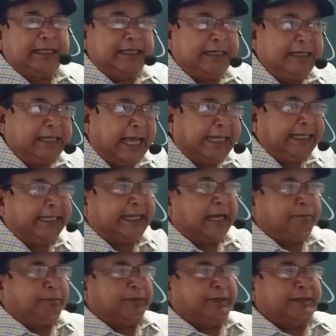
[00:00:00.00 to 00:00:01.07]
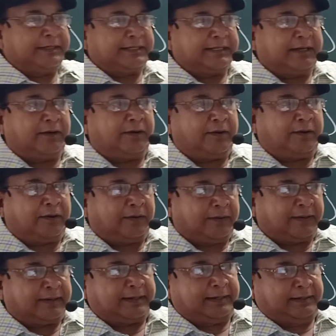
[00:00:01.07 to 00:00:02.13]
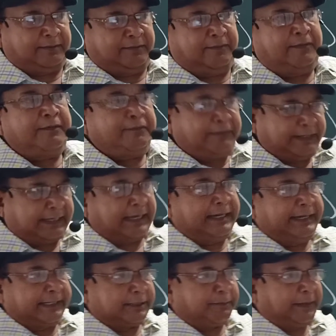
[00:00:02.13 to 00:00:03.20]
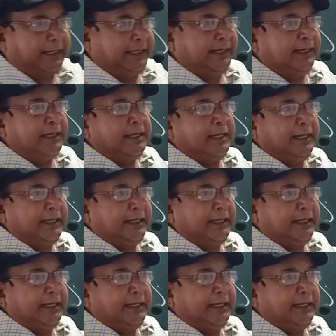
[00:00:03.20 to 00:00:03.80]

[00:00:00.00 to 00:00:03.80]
like apples, or we can explain,